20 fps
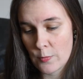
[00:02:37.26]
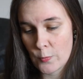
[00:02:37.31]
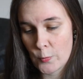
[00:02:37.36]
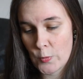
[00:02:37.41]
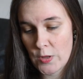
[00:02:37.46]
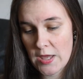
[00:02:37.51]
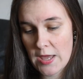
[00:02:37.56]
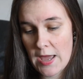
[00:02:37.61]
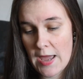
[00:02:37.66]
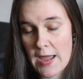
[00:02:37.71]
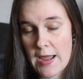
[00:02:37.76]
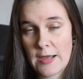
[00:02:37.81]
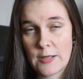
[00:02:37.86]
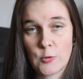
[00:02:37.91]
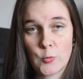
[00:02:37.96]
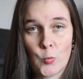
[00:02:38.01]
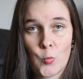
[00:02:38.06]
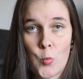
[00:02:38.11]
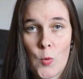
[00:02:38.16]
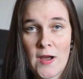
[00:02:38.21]
We had
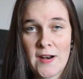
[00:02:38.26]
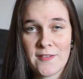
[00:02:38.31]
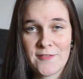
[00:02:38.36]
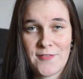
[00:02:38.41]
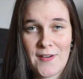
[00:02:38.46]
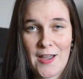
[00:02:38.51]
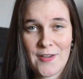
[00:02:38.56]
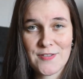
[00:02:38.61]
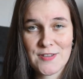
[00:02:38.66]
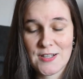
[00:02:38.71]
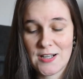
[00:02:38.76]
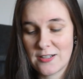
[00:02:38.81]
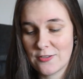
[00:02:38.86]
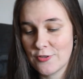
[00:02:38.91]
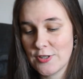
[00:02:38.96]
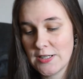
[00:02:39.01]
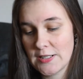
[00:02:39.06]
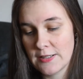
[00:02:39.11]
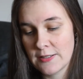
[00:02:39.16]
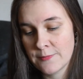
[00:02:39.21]
1 5-star
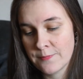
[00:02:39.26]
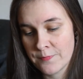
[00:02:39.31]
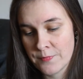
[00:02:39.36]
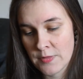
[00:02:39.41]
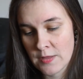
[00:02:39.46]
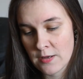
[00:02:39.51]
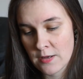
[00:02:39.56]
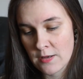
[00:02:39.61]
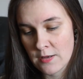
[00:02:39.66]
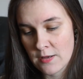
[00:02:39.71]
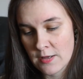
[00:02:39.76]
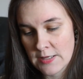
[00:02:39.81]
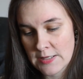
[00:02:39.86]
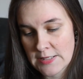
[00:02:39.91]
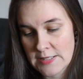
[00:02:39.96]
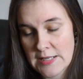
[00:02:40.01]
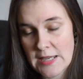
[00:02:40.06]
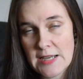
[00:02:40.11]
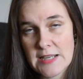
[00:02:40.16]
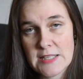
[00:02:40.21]
read,
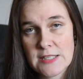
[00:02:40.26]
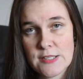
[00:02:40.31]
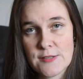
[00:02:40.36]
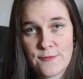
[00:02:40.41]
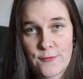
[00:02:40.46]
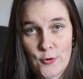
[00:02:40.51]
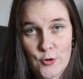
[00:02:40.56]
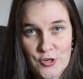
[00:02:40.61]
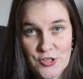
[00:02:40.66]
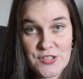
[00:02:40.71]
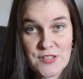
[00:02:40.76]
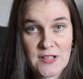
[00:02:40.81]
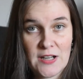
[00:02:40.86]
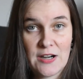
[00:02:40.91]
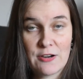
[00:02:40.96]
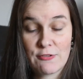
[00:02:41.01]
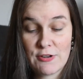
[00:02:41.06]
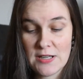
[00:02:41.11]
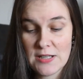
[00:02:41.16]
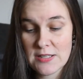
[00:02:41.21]
6
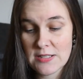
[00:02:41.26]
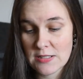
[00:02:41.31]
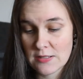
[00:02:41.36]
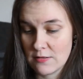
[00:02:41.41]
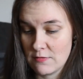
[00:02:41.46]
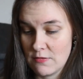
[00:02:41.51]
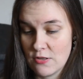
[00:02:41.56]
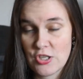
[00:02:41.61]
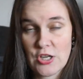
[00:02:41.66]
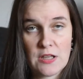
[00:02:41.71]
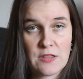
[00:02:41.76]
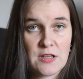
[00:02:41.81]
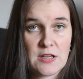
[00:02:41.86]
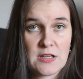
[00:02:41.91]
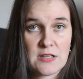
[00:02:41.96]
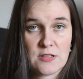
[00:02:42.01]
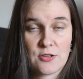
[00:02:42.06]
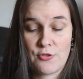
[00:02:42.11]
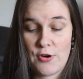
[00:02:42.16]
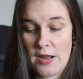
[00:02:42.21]
4-star reads, which I
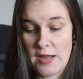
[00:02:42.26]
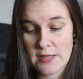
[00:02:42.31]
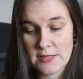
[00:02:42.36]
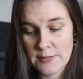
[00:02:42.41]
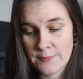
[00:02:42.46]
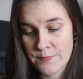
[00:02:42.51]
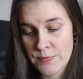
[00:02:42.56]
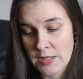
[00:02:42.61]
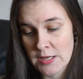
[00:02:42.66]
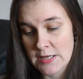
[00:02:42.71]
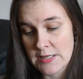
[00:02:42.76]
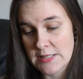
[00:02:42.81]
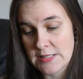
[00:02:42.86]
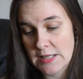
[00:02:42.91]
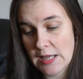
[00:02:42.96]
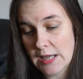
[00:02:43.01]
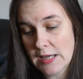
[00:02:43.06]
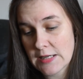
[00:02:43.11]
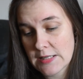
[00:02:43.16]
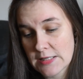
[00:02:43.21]
think is great,
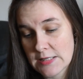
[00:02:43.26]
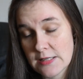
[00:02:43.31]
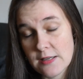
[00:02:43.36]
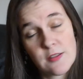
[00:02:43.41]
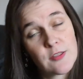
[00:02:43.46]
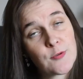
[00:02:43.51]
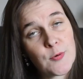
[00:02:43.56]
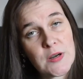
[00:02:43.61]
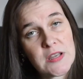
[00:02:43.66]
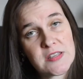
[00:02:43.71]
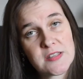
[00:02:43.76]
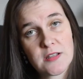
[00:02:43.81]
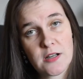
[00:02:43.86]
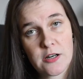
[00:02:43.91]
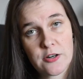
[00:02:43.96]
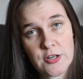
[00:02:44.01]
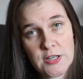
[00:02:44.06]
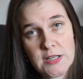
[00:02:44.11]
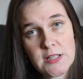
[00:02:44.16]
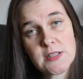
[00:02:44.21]
6
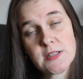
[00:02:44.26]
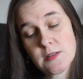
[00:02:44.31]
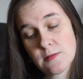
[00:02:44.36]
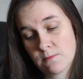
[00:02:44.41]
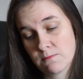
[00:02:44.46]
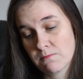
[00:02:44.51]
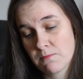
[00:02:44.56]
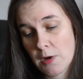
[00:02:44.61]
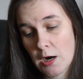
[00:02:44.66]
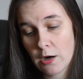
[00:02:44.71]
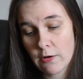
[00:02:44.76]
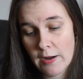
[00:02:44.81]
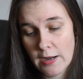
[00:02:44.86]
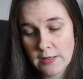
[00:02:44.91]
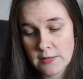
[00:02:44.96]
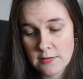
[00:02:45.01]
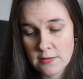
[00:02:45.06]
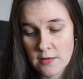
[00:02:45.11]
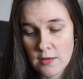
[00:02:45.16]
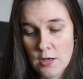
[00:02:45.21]
3-star reads,
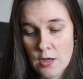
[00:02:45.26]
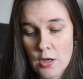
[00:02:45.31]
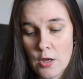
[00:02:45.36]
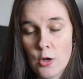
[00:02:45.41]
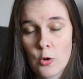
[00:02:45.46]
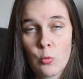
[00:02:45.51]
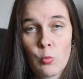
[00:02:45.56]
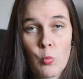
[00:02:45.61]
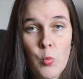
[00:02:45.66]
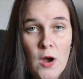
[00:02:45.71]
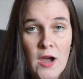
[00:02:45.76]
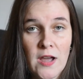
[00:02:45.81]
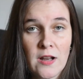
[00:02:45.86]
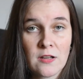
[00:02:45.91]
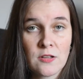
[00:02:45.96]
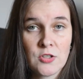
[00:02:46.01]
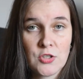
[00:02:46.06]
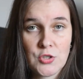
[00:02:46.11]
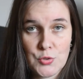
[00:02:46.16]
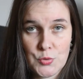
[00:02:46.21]
alright,
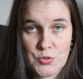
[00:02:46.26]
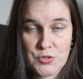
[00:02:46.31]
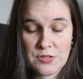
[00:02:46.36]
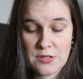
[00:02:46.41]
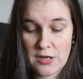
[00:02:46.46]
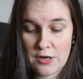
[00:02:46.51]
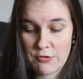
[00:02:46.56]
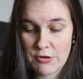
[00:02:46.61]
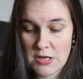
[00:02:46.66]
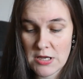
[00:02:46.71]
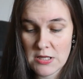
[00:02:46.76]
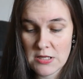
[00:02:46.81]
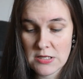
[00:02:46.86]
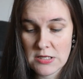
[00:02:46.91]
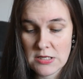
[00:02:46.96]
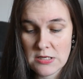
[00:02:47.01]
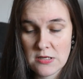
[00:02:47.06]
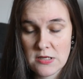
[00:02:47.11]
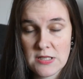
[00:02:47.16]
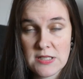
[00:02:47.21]
1 2-star read,
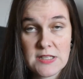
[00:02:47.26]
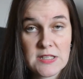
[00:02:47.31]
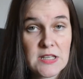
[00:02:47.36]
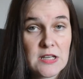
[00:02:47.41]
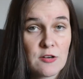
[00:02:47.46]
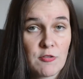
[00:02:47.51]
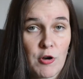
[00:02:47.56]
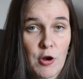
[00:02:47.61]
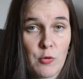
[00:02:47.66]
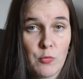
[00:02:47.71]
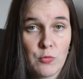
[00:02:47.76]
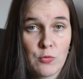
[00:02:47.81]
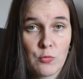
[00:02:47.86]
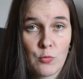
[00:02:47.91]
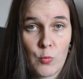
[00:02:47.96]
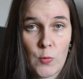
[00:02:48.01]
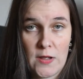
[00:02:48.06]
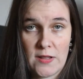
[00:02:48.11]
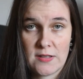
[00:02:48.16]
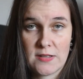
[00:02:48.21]
0
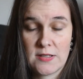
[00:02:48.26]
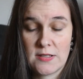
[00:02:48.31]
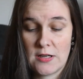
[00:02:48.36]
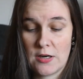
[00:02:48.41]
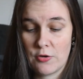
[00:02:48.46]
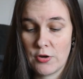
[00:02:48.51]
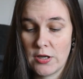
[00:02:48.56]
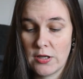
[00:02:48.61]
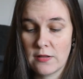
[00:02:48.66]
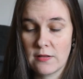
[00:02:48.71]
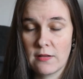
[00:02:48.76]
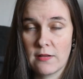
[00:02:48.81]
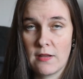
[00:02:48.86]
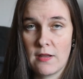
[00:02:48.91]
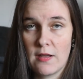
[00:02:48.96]
1-star read,